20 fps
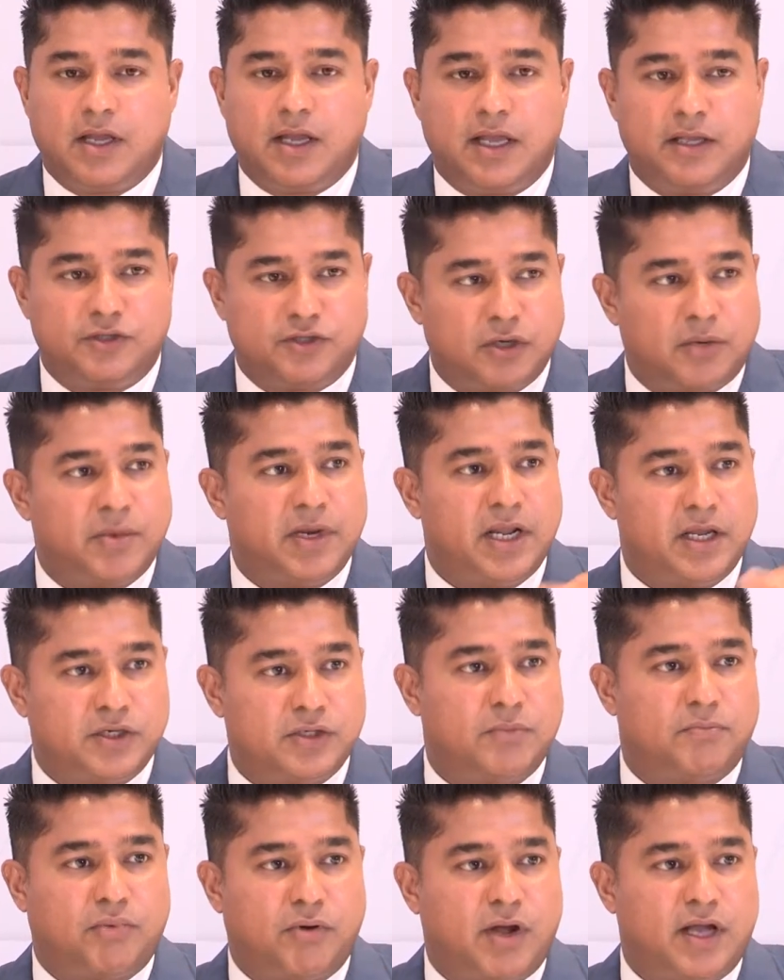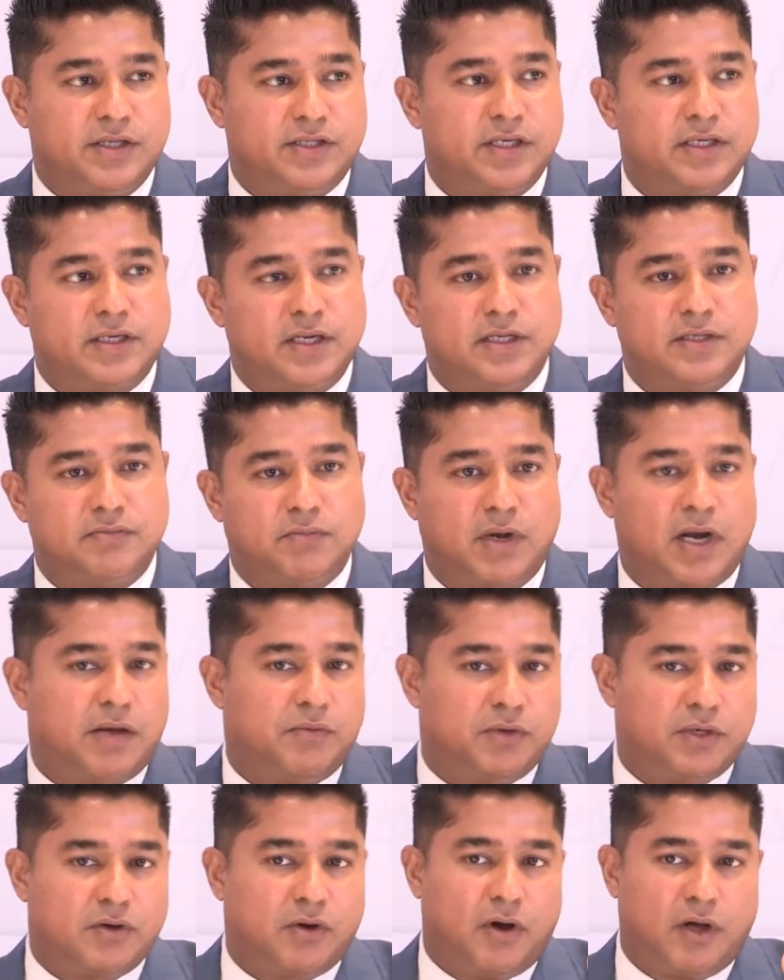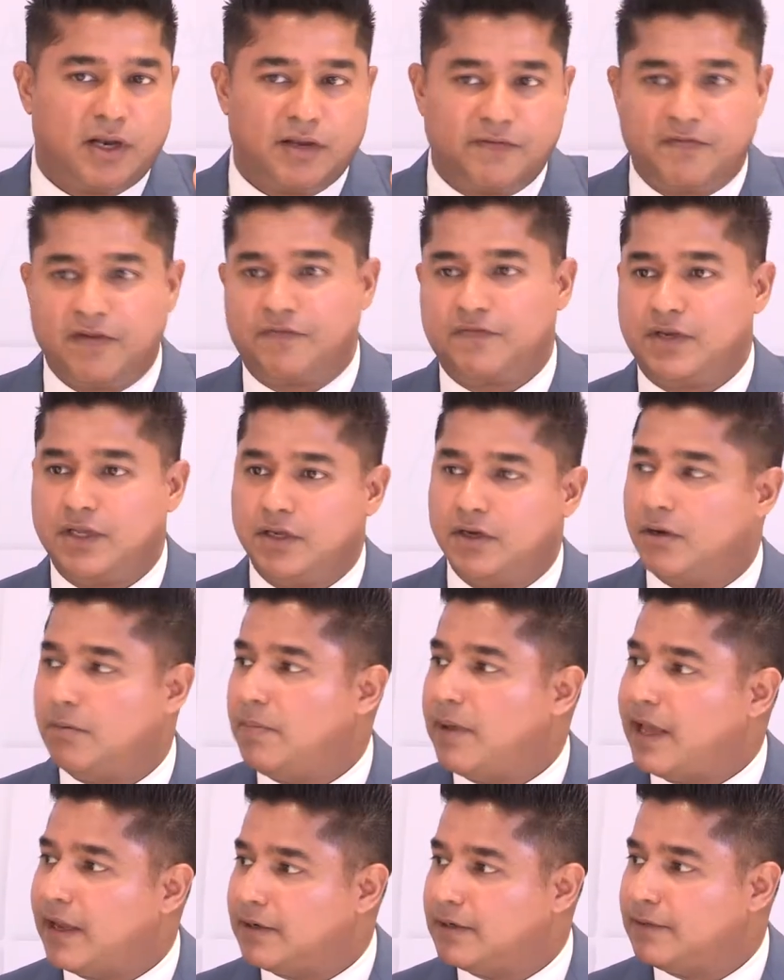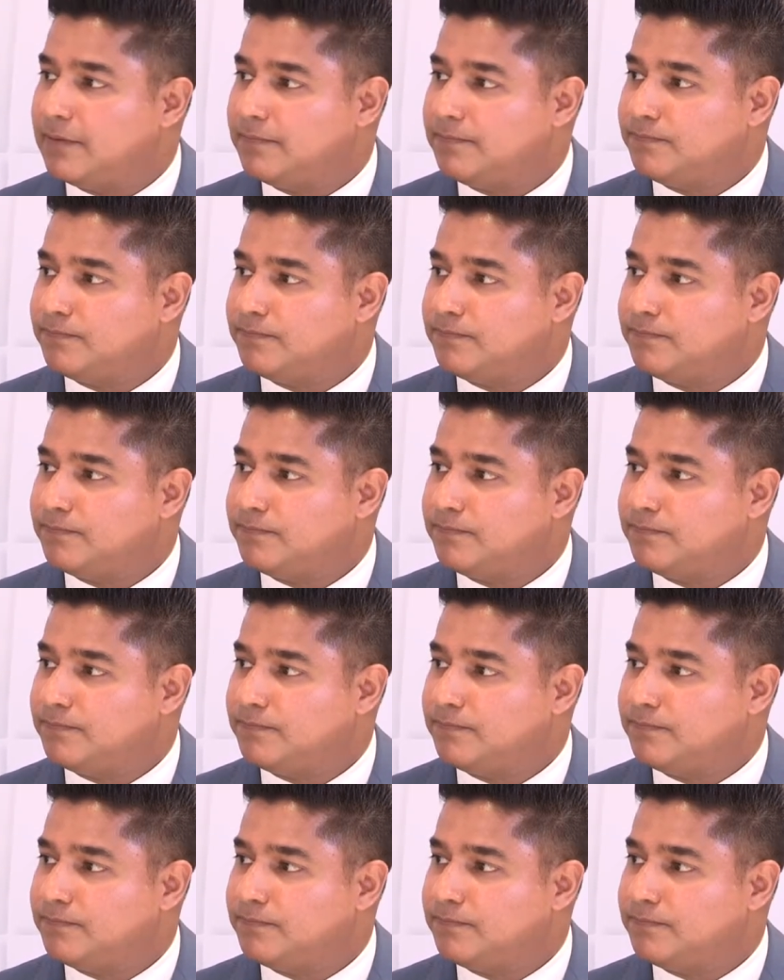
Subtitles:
And Germination Project is what I would call a 50-year bet.